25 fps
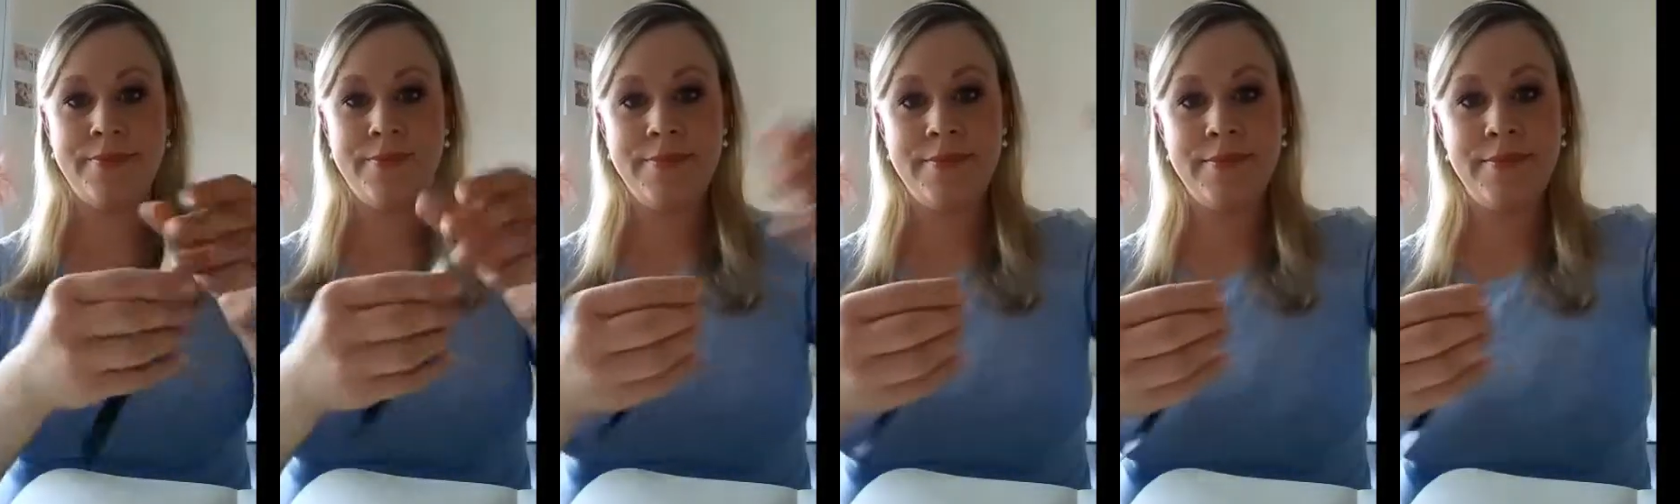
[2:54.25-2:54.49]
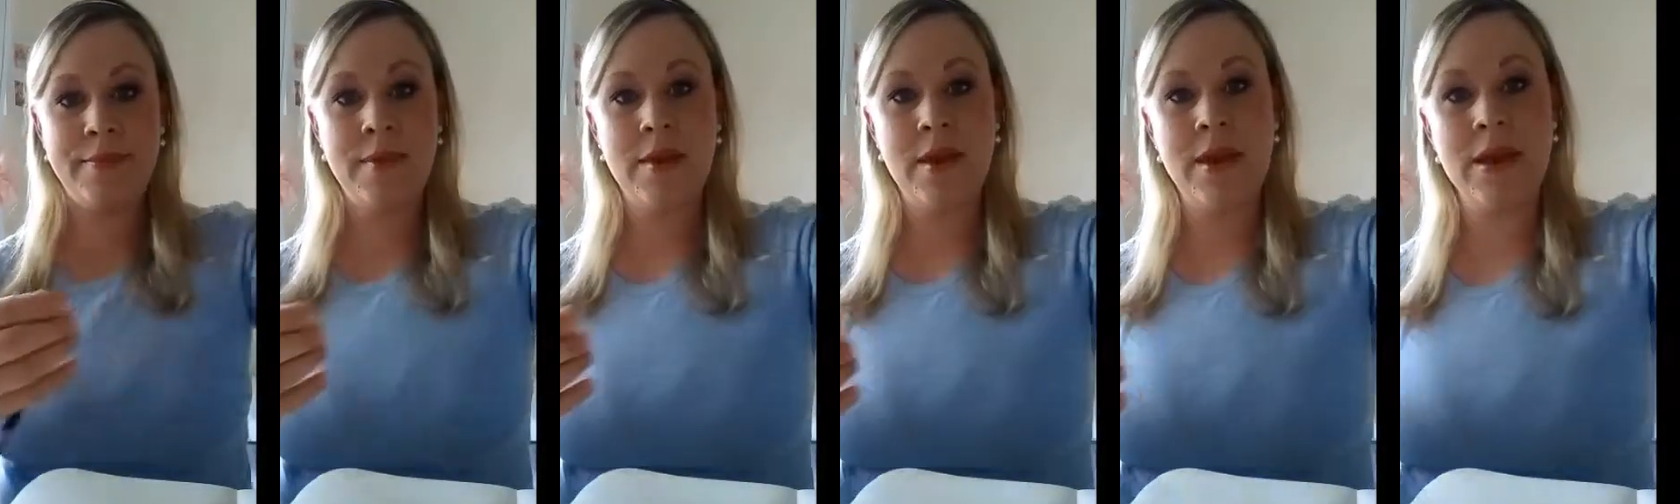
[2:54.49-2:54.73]

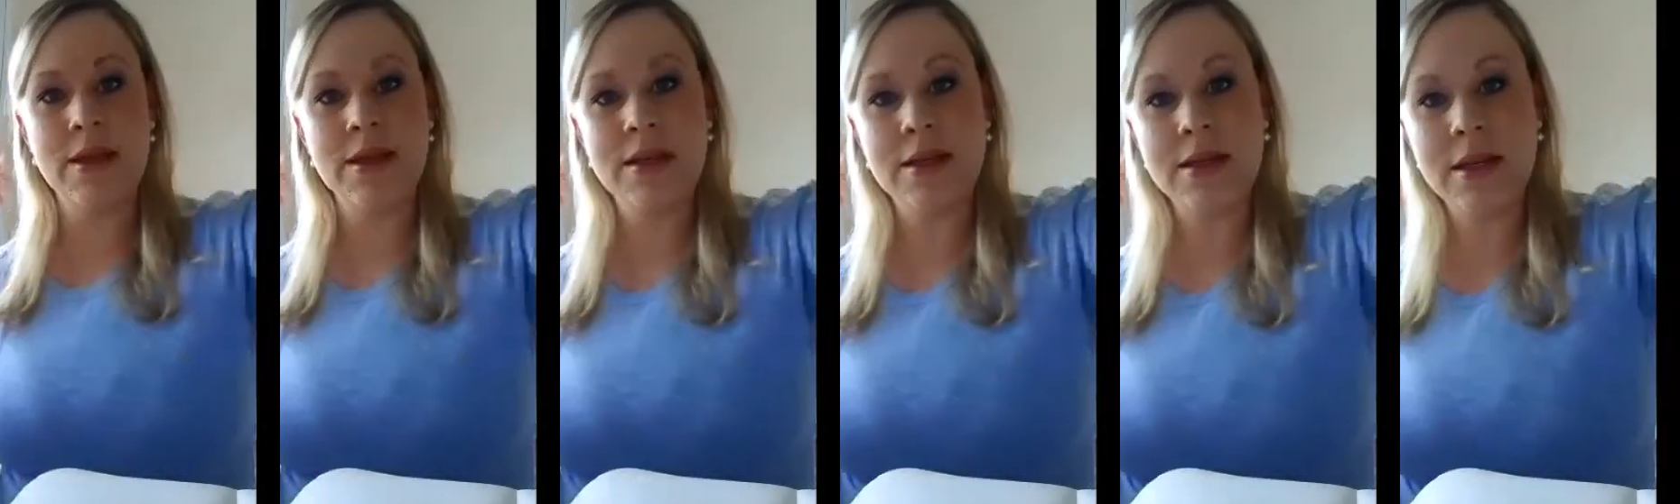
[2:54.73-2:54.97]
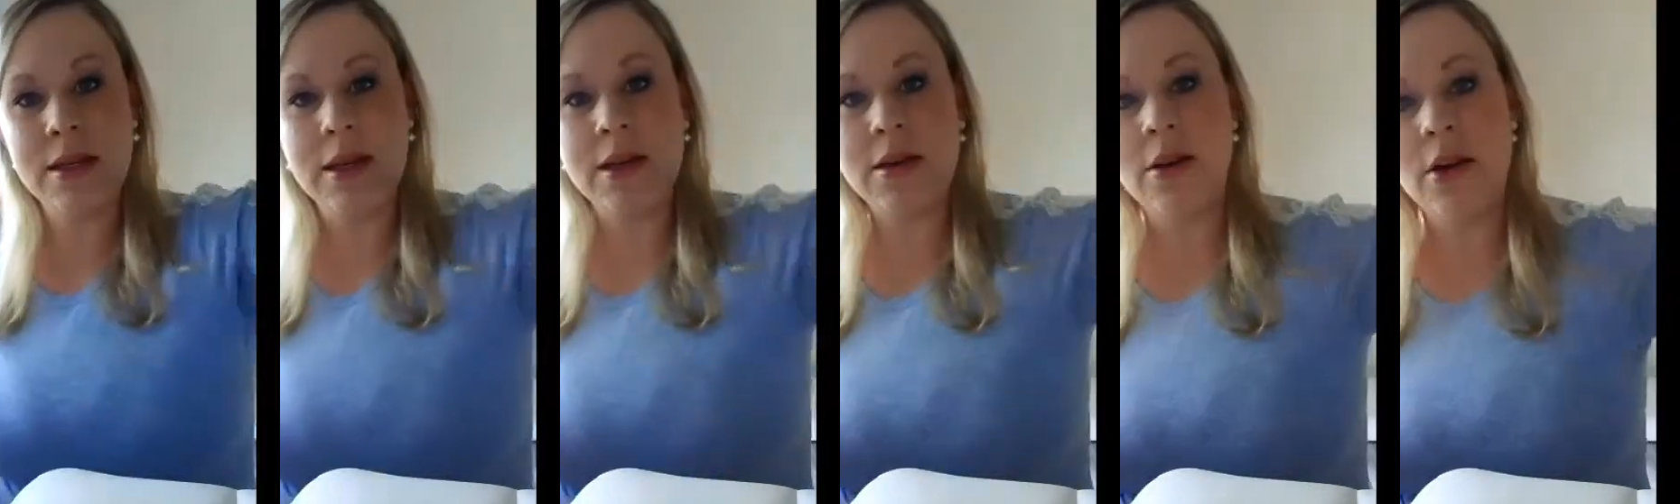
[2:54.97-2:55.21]
Let's see, I don't
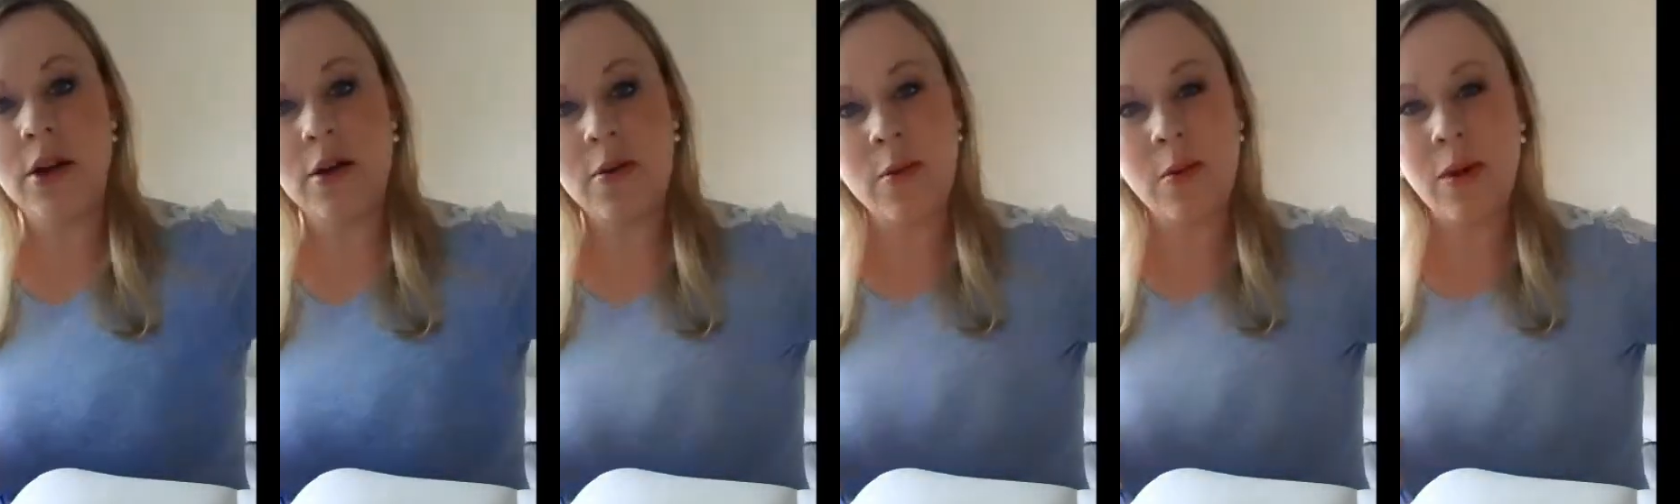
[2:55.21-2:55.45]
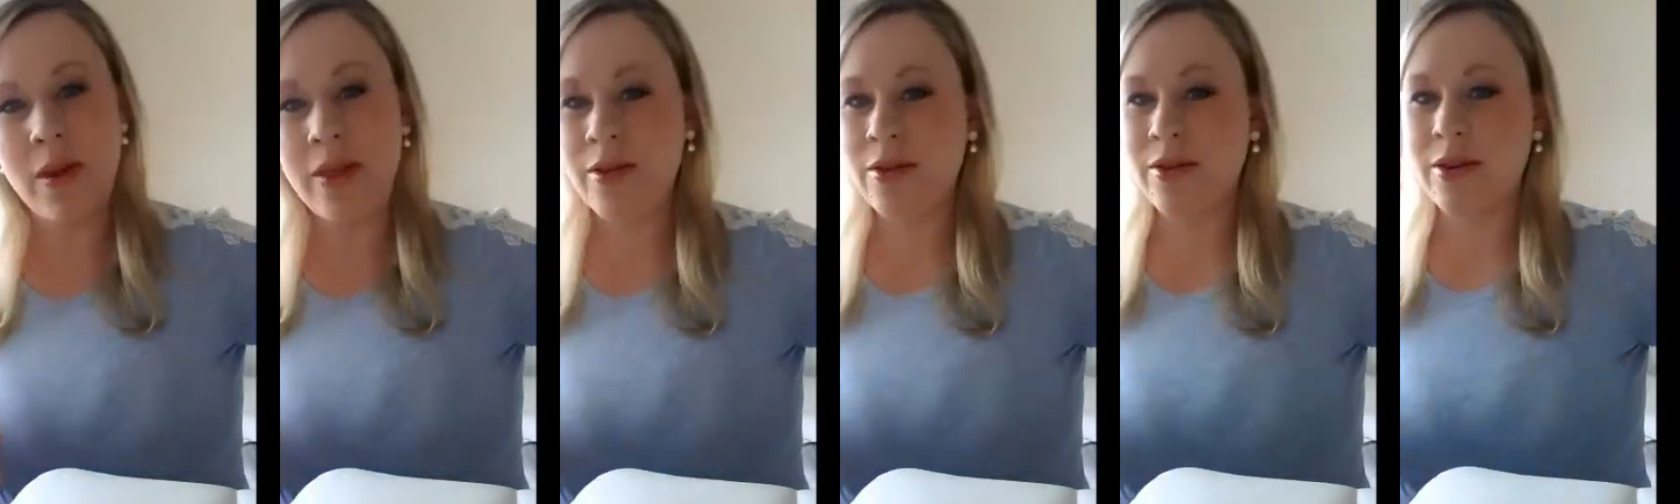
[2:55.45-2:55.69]
know whether
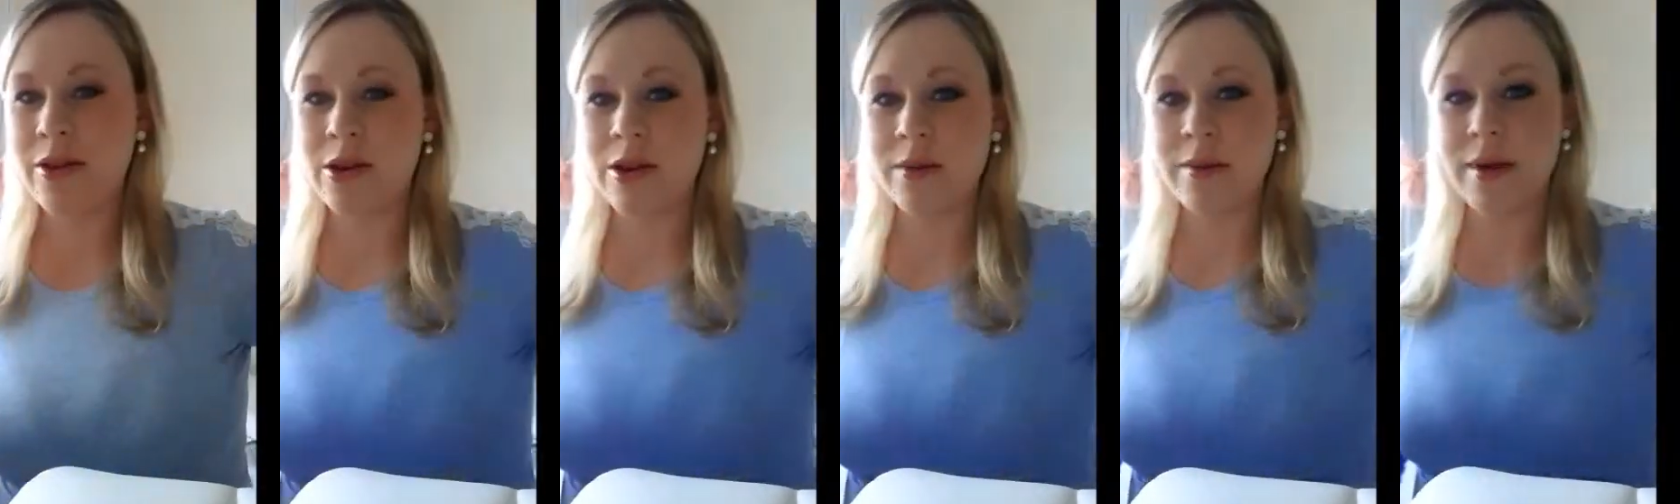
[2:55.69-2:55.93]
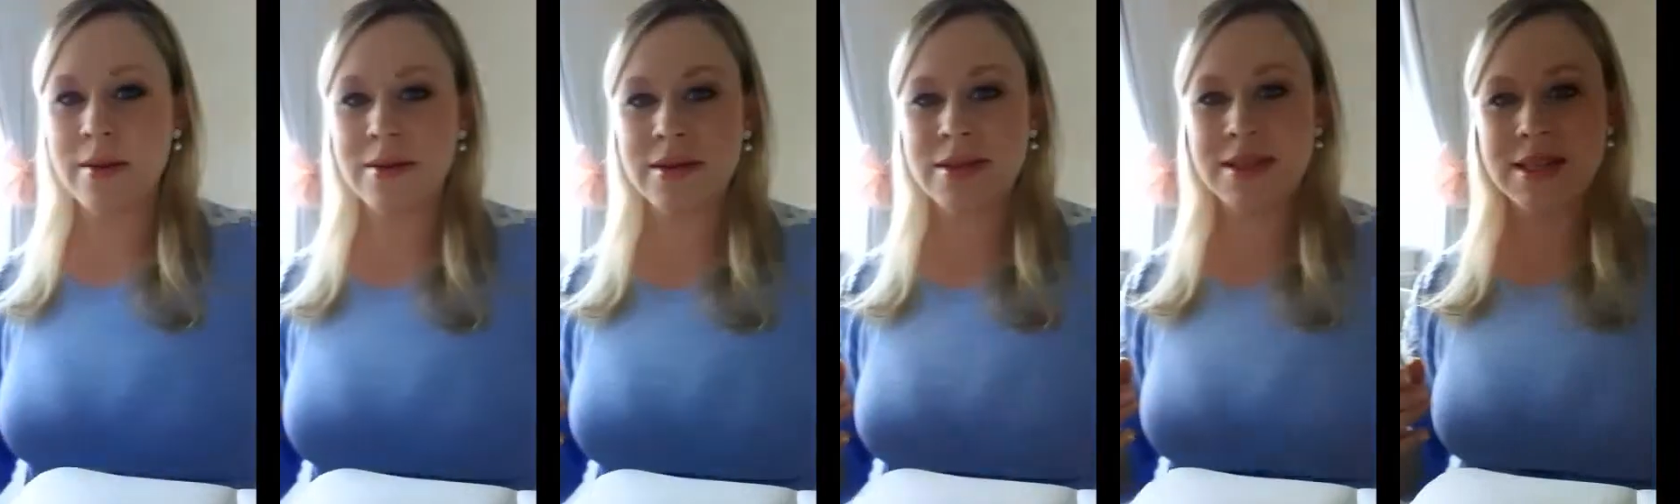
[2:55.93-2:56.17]
you're going to be able to
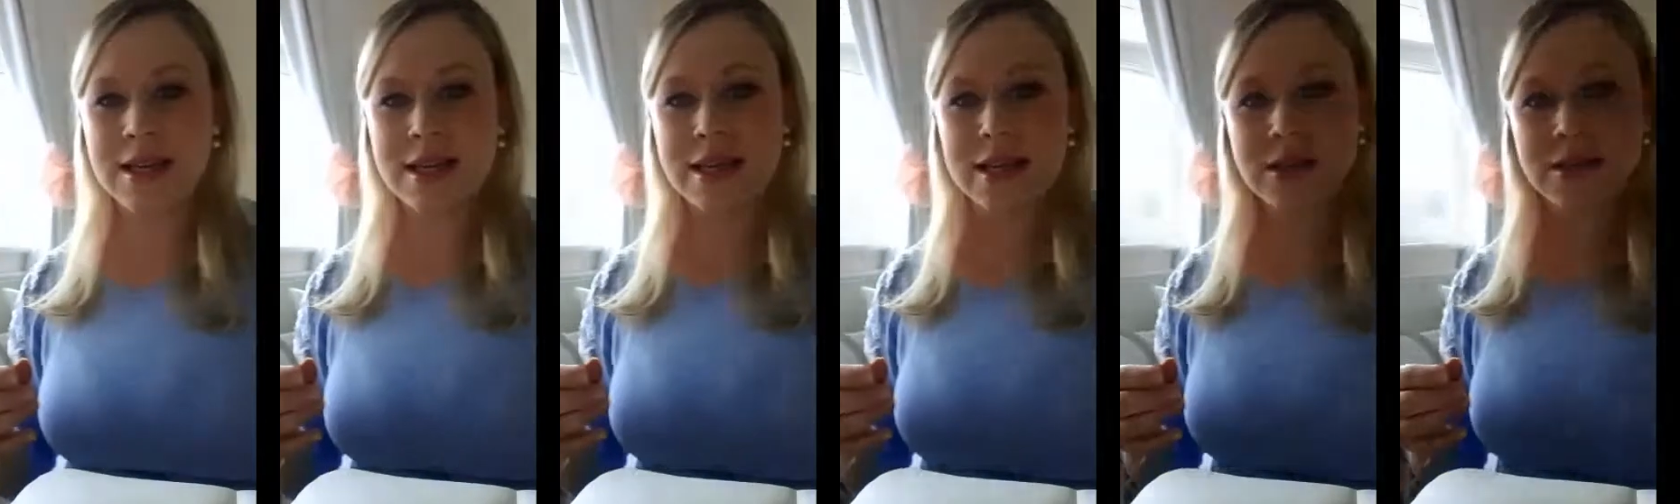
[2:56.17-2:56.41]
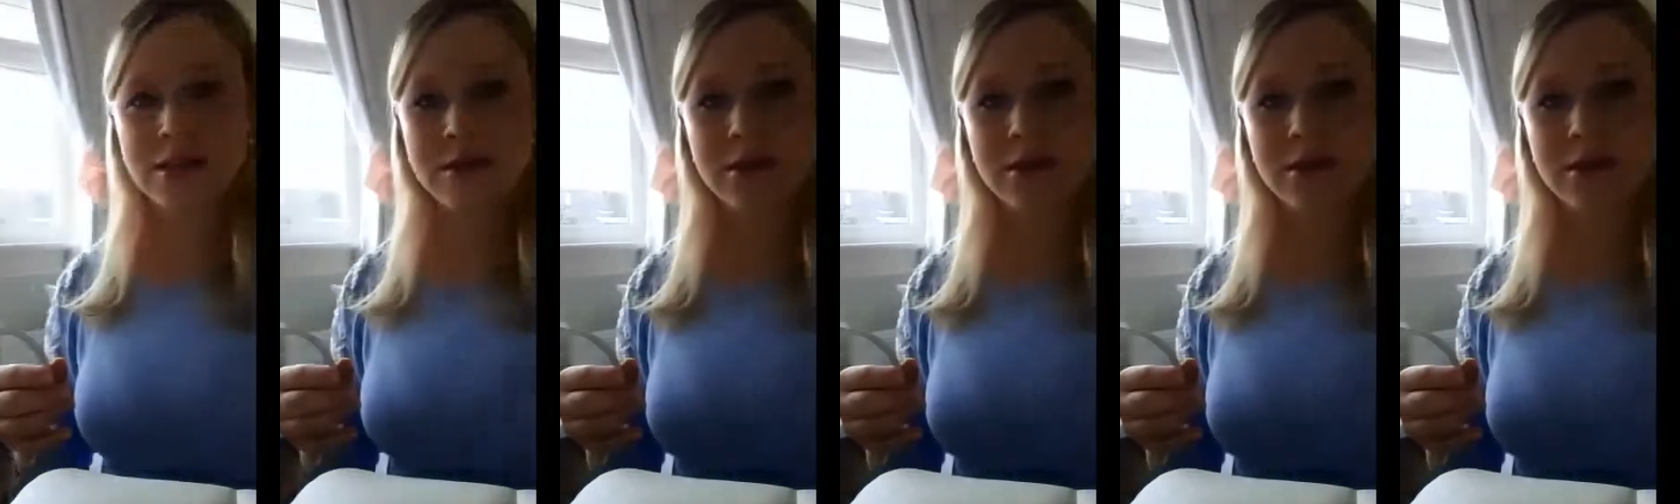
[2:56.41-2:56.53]
see this because it'll go